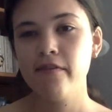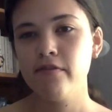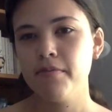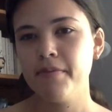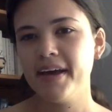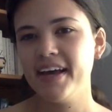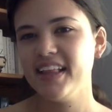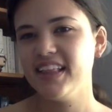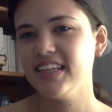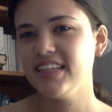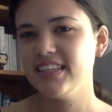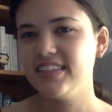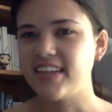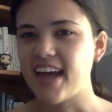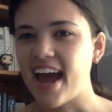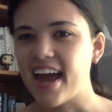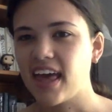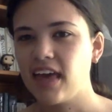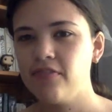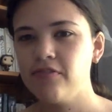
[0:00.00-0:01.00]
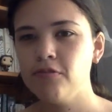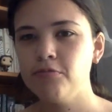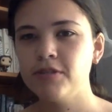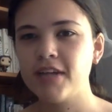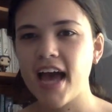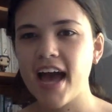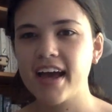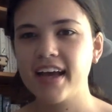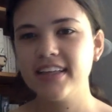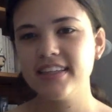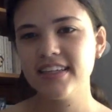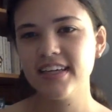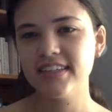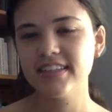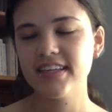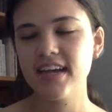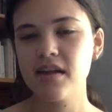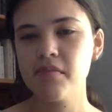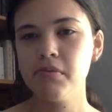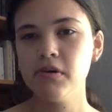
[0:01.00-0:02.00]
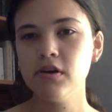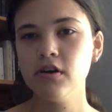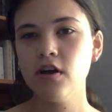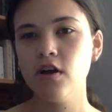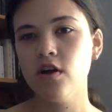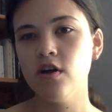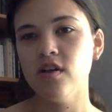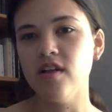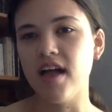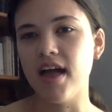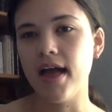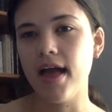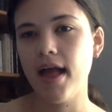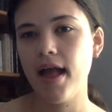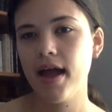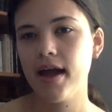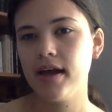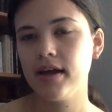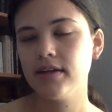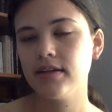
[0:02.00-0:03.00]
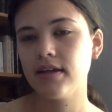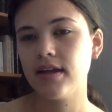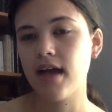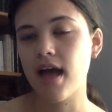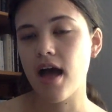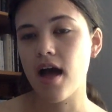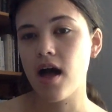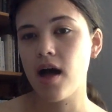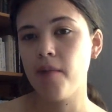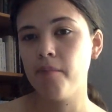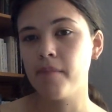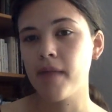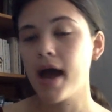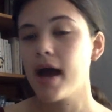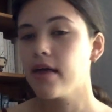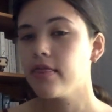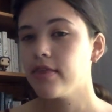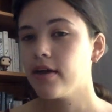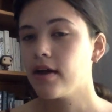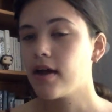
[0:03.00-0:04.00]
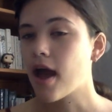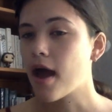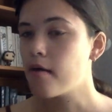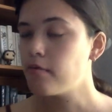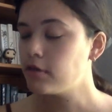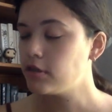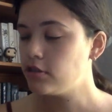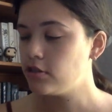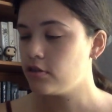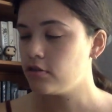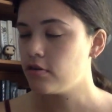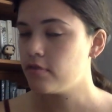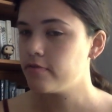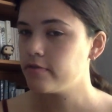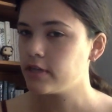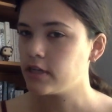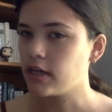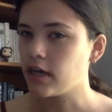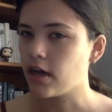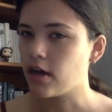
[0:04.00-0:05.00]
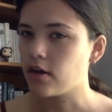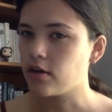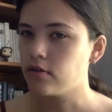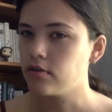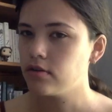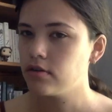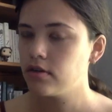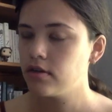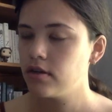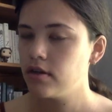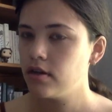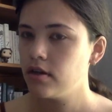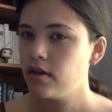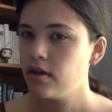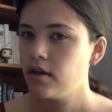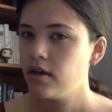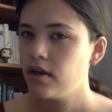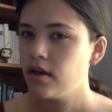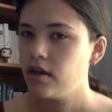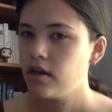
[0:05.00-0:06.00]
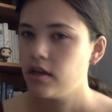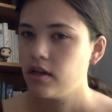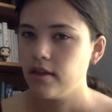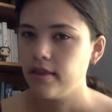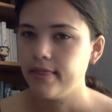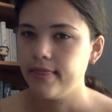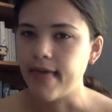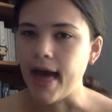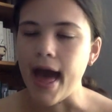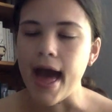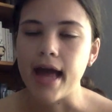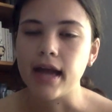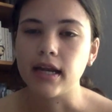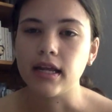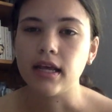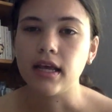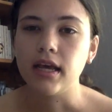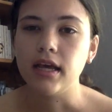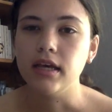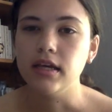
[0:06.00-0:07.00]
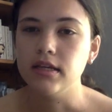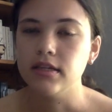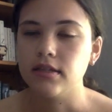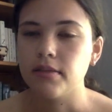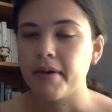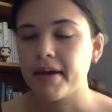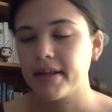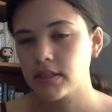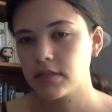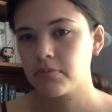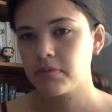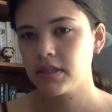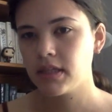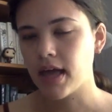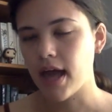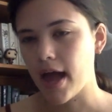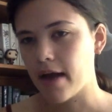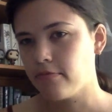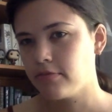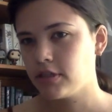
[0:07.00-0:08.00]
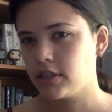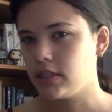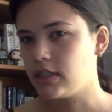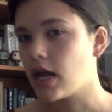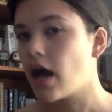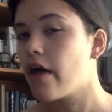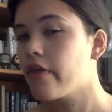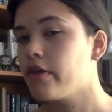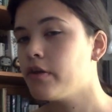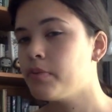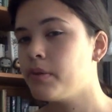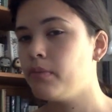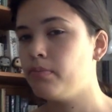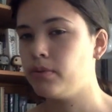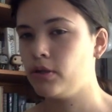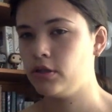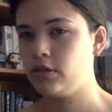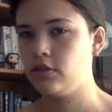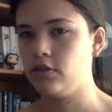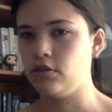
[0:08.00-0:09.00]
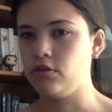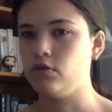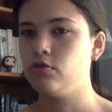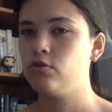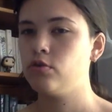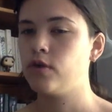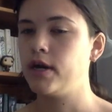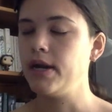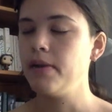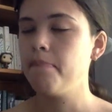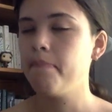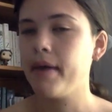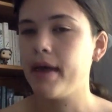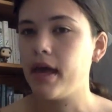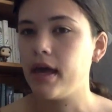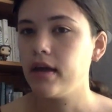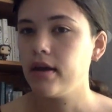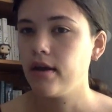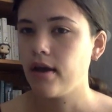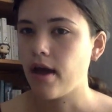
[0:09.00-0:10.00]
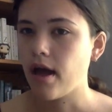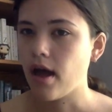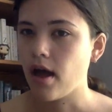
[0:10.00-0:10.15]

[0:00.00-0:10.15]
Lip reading: everybody, this is Jackie from Jack Gets Lost Down a Book Hole, and I thought I would do a video that is about something that I've seen other people do quite a bit,